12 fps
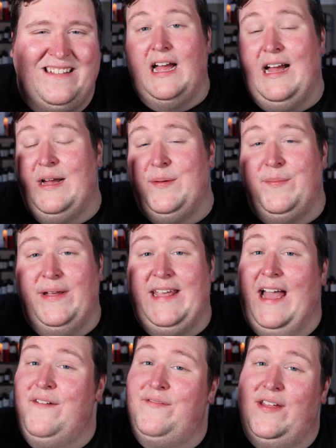But
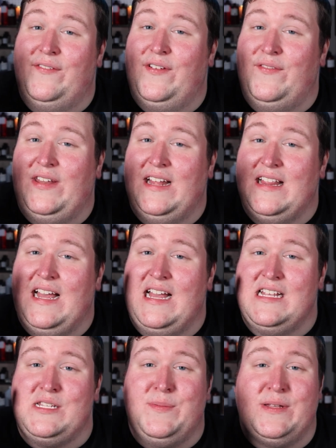yeah, Velvet
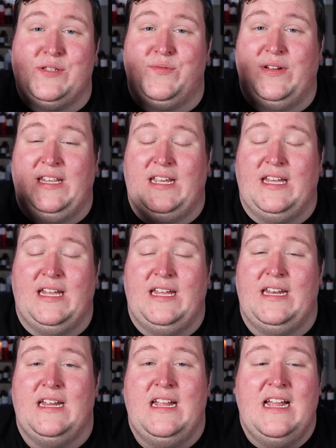Vanilla smells really
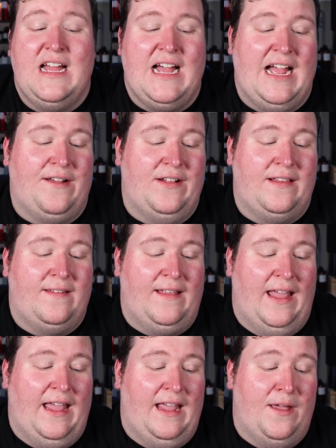good. I would
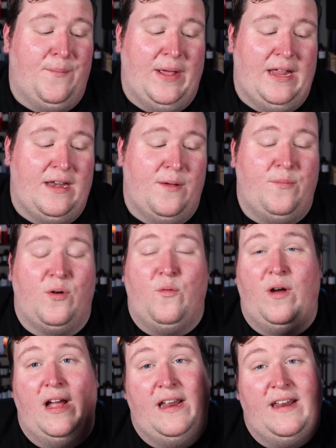say my number
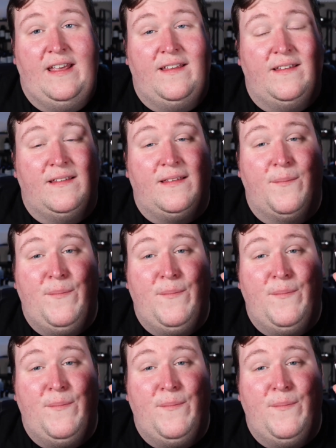1 is